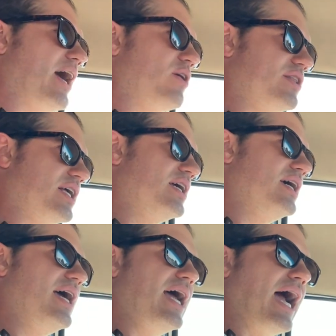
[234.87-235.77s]
out on the
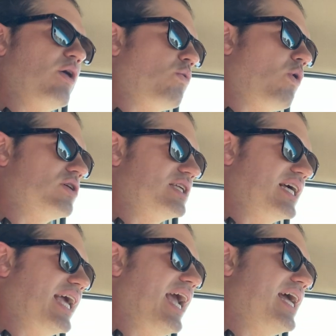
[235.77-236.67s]
outer walls of
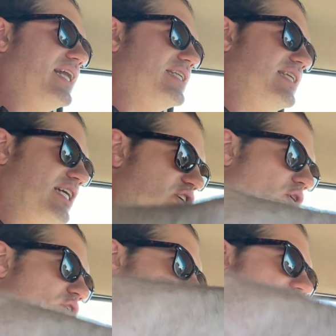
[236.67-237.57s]
the can, it's
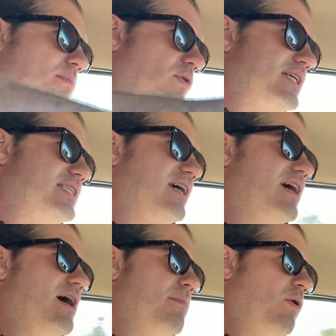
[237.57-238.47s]
hard to compress it.
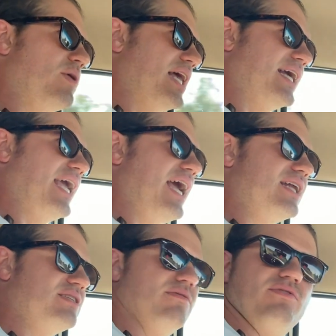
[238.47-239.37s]
But when that can
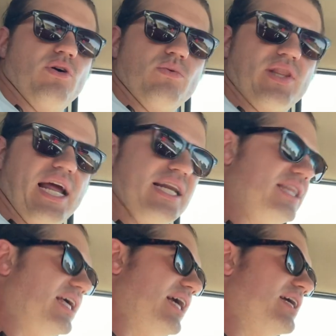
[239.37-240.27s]
isn't filled with
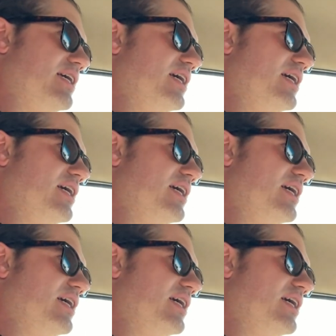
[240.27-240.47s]
anything,